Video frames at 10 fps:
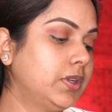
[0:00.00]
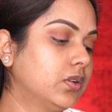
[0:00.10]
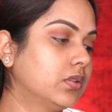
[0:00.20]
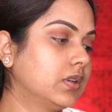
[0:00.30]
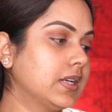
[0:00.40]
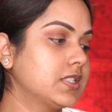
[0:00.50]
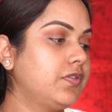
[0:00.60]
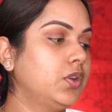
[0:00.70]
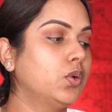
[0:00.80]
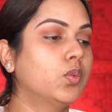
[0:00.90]
me know guys
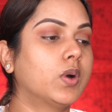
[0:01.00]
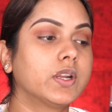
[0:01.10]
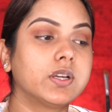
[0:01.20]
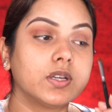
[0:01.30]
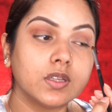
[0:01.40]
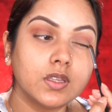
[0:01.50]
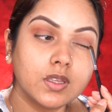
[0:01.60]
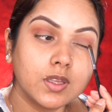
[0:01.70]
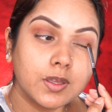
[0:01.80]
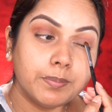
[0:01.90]
if you wanna
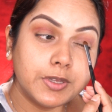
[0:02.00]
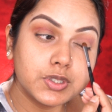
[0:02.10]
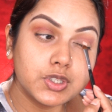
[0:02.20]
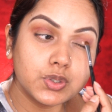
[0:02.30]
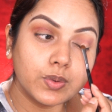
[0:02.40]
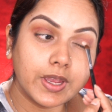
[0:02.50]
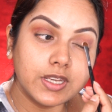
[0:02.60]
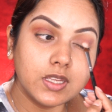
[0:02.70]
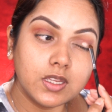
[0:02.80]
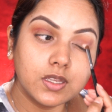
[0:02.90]
me to do
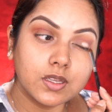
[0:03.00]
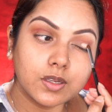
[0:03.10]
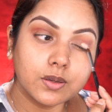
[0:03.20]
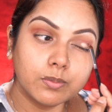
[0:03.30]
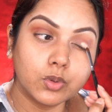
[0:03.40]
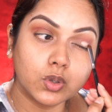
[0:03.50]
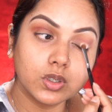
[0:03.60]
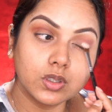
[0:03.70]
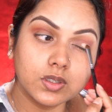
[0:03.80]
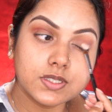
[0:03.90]
any
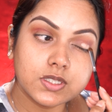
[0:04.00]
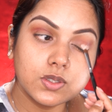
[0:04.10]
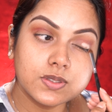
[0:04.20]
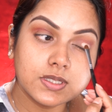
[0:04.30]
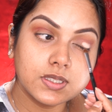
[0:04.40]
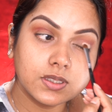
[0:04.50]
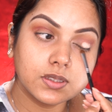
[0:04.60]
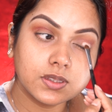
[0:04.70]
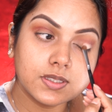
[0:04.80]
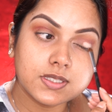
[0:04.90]
more looks using
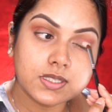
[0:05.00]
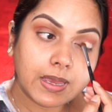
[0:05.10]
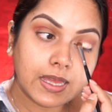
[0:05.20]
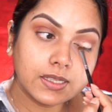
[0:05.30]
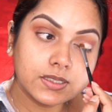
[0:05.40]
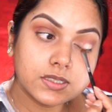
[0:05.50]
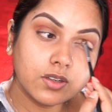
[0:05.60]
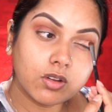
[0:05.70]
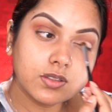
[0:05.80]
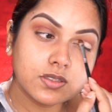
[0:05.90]
this palette,
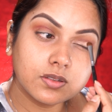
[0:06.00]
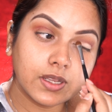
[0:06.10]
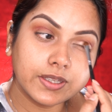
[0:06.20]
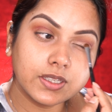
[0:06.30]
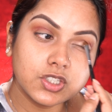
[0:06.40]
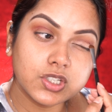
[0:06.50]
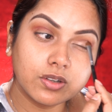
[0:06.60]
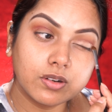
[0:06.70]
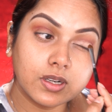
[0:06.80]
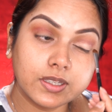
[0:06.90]
and also like in
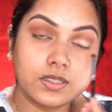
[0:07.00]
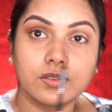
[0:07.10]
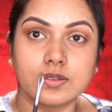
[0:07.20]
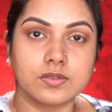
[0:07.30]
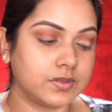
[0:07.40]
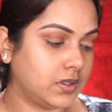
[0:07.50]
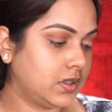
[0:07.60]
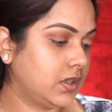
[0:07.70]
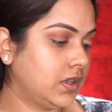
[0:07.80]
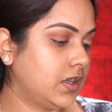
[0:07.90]
general, like
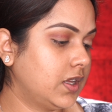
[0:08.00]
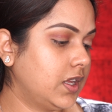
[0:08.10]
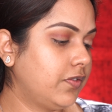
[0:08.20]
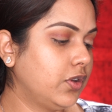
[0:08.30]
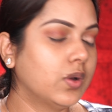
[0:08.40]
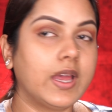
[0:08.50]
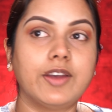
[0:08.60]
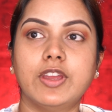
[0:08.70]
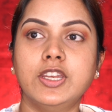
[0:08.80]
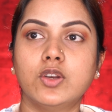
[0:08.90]
if you
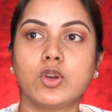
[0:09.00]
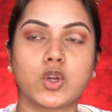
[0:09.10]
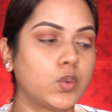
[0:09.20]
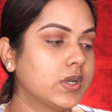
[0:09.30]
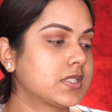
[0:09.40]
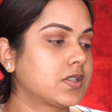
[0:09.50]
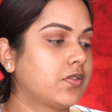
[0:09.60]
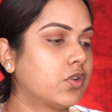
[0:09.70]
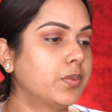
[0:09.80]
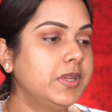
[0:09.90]
have any request
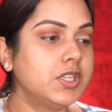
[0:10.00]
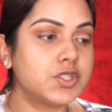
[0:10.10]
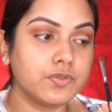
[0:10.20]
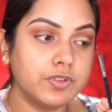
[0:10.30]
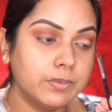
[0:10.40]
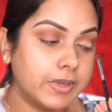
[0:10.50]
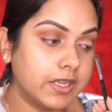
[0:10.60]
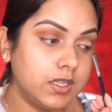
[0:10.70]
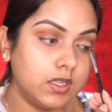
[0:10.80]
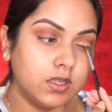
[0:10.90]
for me to film
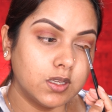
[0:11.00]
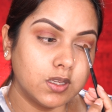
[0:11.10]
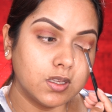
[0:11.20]
any